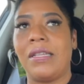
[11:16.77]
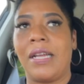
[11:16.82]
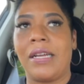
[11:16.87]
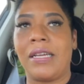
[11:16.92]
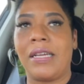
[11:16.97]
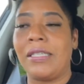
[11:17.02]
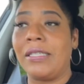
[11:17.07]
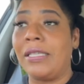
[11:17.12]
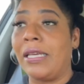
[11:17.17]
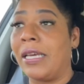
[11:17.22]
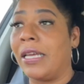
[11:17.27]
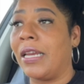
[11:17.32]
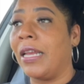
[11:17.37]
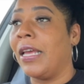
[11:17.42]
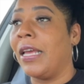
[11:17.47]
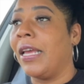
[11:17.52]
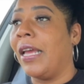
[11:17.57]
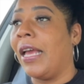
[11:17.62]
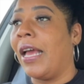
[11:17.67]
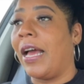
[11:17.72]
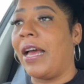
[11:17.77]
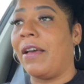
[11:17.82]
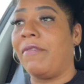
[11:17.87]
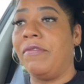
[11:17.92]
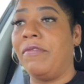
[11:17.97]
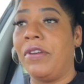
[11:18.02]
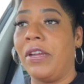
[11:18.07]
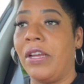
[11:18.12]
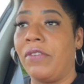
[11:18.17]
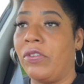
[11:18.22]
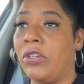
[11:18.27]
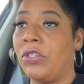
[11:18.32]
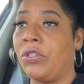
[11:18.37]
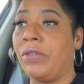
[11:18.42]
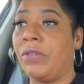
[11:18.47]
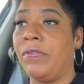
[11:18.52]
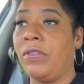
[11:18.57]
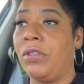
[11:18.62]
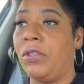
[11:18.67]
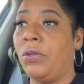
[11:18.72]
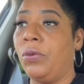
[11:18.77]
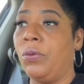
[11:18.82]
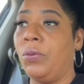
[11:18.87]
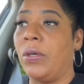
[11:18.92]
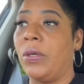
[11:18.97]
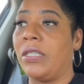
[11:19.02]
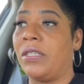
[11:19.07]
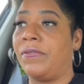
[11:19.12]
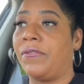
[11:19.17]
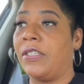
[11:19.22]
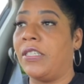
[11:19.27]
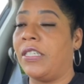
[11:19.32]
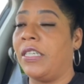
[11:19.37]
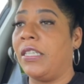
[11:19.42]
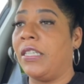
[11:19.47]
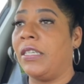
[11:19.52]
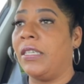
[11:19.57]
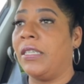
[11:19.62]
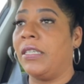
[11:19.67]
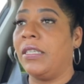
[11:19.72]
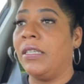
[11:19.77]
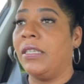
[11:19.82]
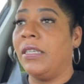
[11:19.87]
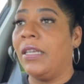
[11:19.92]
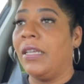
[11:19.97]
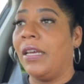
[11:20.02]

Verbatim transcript: Like I said, I've never driven through West Virginia,